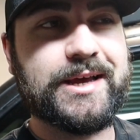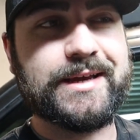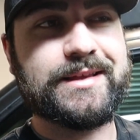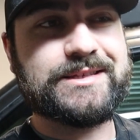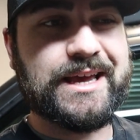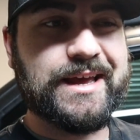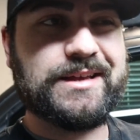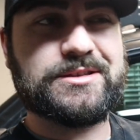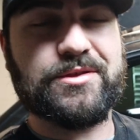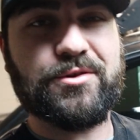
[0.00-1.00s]
like
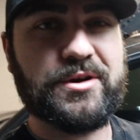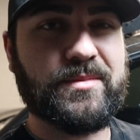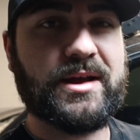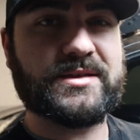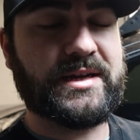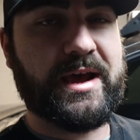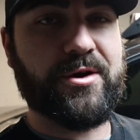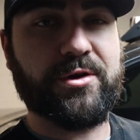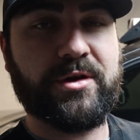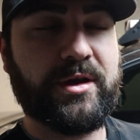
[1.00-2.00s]
10 to 30 miles an
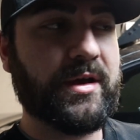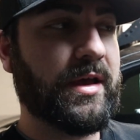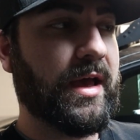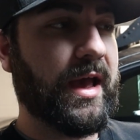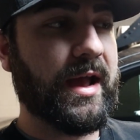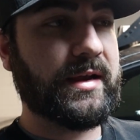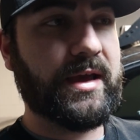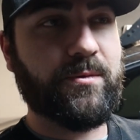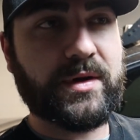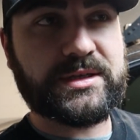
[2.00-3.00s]
hour. And
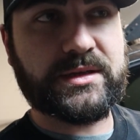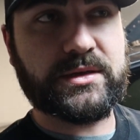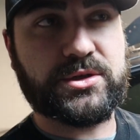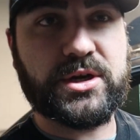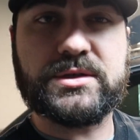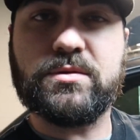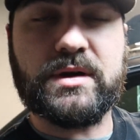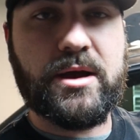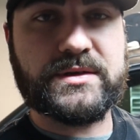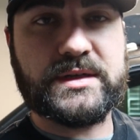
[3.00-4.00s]
it wasn't just when I